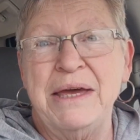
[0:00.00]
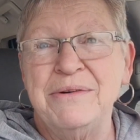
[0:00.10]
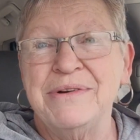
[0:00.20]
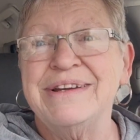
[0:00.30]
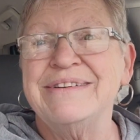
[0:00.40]

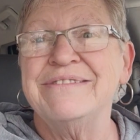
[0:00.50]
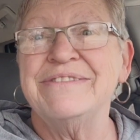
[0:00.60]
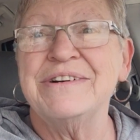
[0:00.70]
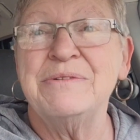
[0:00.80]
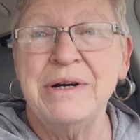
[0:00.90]
bedridden
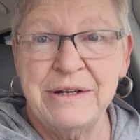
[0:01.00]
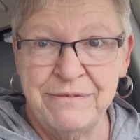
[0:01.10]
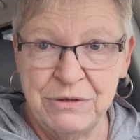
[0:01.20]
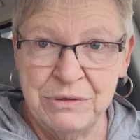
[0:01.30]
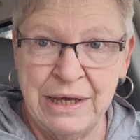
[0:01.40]
for quite a
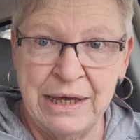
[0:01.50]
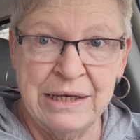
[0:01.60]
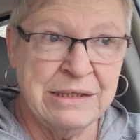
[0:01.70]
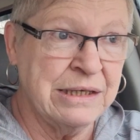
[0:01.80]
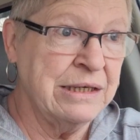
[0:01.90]
few
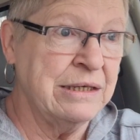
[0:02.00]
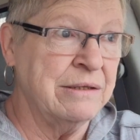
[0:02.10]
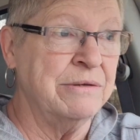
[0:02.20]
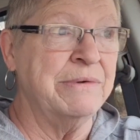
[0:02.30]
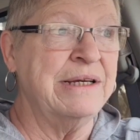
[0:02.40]
days,
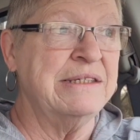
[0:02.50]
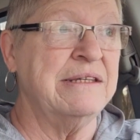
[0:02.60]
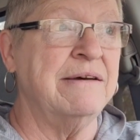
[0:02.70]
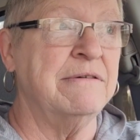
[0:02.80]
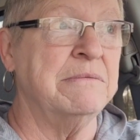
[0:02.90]
and the rest
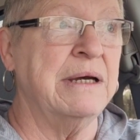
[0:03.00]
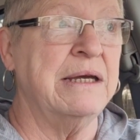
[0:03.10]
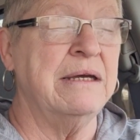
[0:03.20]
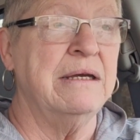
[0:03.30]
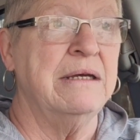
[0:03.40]
of them
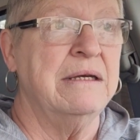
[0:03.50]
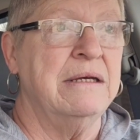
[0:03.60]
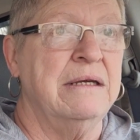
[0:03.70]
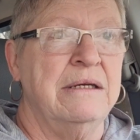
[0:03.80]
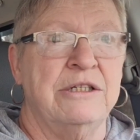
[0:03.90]
I
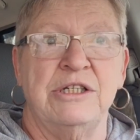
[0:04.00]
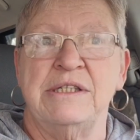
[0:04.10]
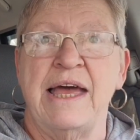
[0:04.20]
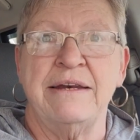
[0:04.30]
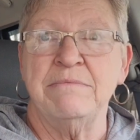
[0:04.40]

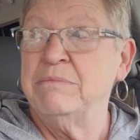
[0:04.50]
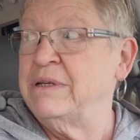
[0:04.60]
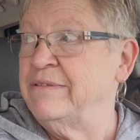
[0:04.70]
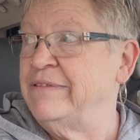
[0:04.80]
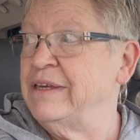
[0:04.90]
just hadn't
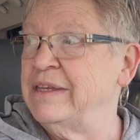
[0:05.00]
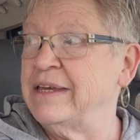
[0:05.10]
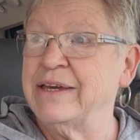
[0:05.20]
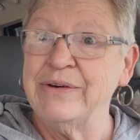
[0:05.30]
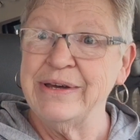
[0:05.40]
been
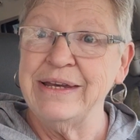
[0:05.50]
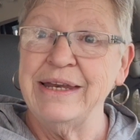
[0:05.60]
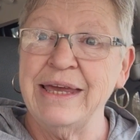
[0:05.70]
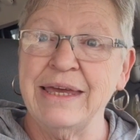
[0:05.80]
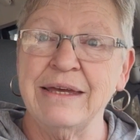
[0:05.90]
feeling good,
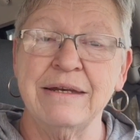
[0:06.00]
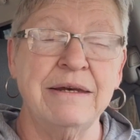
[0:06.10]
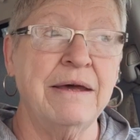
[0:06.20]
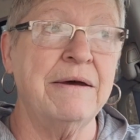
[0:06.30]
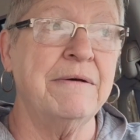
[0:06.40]

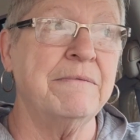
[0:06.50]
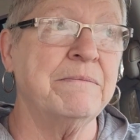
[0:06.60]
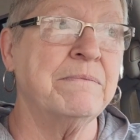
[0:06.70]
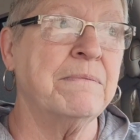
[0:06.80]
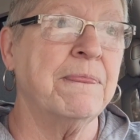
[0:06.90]
and
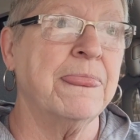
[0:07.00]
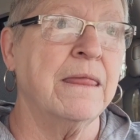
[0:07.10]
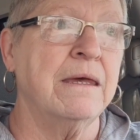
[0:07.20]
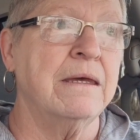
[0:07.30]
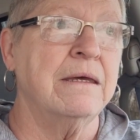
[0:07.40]

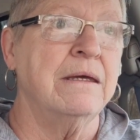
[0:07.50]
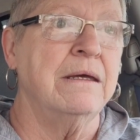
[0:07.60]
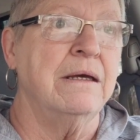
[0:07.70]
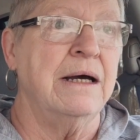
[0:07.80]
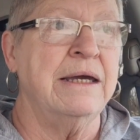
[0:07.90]

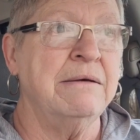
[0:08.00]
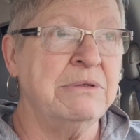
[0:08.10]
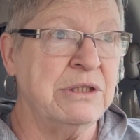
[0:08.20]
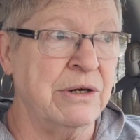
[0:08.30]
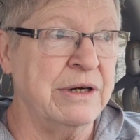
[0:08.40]
uh, I
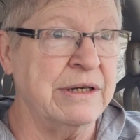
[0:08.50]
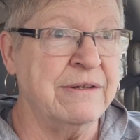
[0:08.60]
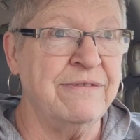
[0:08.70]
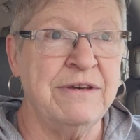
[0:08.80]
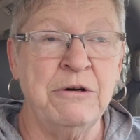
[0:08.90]
am
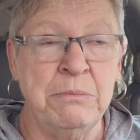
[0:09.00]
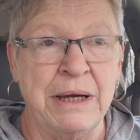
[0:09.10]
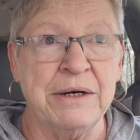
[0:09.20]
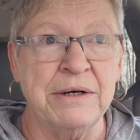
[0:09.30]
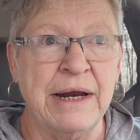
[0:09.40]
starting to feel
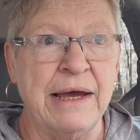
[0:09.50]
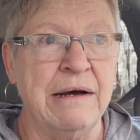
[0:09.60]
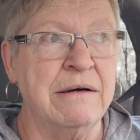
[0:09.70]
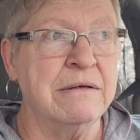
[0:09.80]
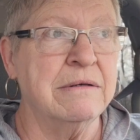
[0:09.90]
better
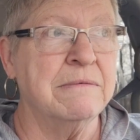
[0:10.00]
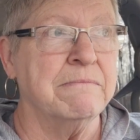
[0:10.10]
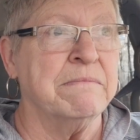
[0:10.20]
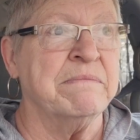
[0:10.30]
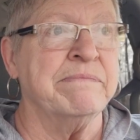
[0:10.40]
now,
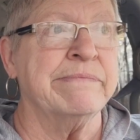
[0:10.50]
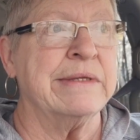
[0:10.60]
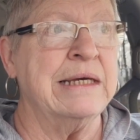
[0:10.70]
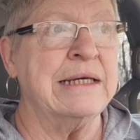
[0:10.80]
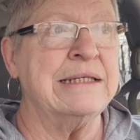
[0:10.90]

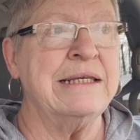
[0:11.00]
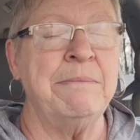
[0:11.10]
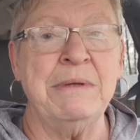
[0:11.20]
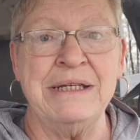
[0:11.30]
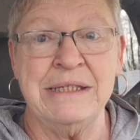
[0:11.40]

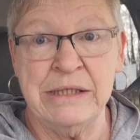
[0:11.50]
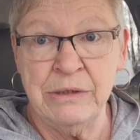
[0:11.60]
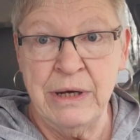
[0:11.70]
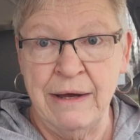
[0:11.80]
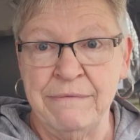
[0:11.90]
except I
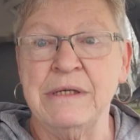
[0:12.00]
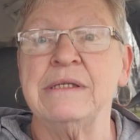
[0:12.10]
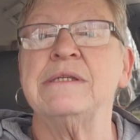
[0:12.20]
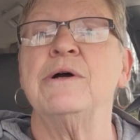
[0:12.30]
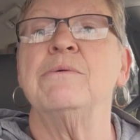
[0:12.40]
still have
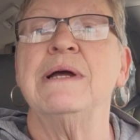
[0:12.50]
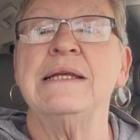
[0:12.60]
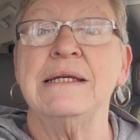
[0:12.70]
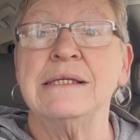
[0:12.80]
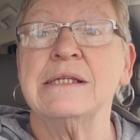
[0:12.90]
this
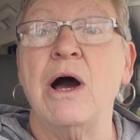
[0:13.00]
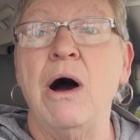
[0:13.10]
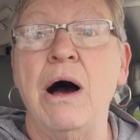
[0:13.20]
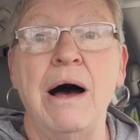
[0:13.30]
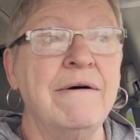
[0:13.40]
horrendous
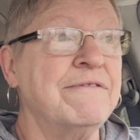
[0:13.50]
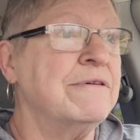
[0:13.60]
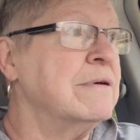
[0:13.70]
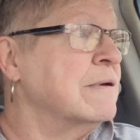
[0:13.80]
cough.